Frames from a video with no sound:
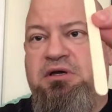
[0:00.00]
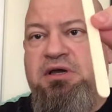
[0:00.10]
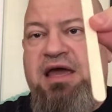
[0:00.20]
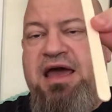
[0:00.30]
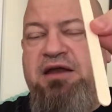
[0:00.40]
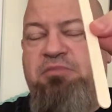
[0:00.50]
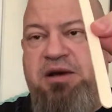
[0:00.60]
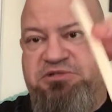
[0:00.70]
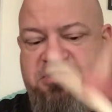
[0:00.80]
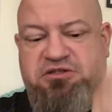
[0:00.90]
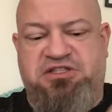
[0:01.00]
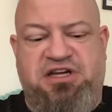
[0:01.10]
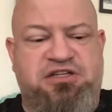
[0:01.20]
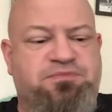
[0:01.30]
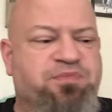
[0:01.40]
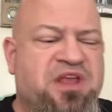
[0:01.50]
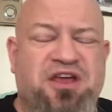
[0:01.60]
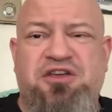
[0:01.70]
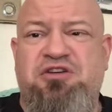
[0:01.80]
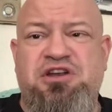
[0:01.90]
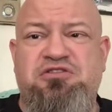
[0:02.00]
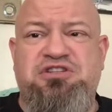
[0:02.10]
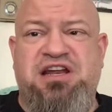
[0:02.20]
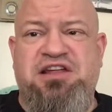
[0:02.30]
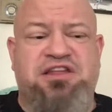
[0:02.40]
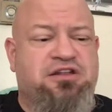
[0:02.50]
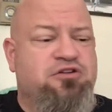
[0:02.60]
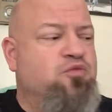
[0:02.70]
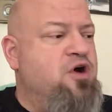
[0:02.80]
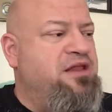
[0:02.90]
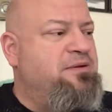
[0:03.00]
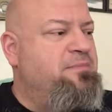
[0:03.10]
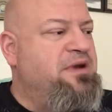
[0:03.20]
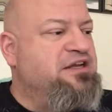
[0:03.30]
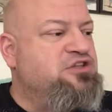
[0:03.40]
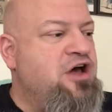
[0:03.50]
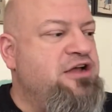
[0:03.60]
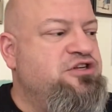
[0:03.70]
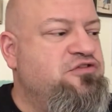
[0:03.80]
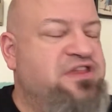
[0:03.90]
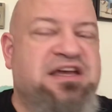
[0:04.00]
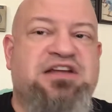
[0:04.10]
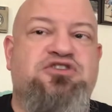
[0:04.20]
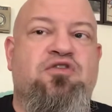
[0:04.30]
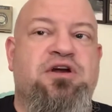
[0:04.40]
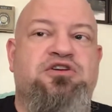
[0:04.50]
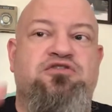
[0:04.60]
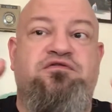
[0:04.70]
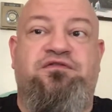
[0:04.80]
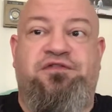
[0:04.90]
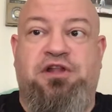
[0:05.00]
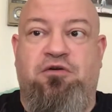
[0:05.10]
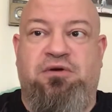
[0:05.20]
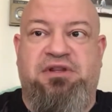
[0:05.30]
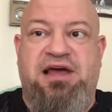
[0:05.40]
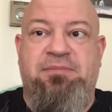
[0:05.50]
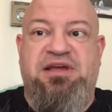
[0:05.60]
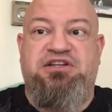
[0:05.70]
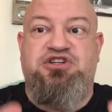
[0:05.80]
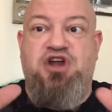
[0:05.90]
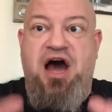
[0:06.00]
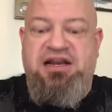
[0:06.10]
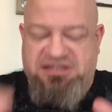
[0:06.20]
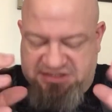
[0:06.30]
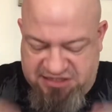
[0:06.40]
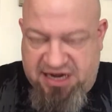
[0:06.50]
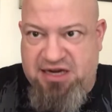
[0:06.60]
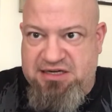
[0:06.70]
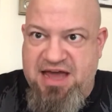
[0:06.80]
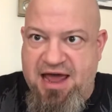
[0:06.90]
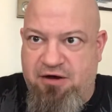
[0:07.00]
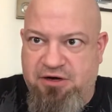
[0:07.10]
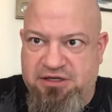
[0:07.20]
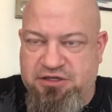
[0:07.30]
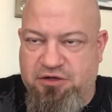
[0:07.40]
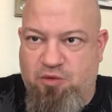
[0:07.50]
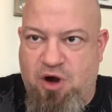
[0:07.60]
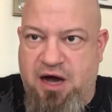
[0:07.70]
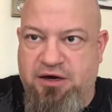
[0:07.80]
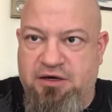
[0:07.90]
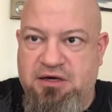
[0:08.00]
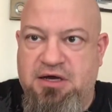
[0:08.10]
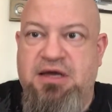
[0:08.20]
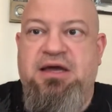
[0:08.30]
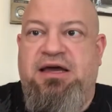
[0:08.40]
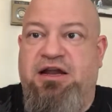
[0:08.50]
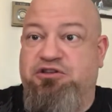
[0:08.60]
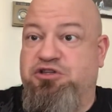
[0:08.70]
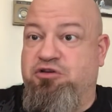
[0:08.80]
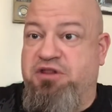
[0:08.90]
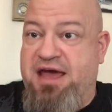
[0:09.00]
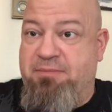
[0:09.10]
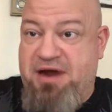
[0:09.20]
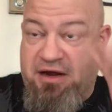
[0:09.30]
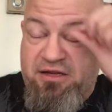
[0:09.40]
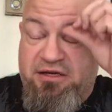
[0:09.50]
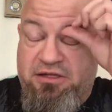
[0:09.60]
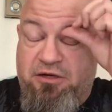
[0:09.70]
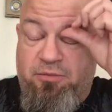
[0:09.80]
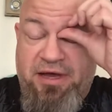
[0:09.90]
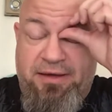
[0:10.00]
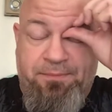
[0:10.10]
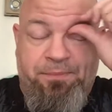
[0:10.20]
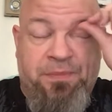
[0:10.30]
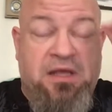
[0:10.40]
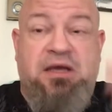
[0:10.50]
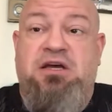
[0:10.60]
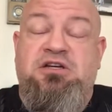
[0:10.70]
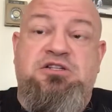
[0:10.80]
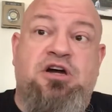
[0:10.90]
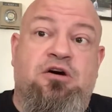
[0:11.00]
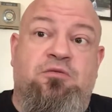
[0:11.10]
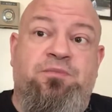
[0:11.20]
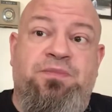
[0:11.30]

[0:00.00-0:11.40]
and popsicle sticks. You can use anything you want, but as long as you think it's going to float, that means not sink down into the water. And I'll show you that part in a little bit. So,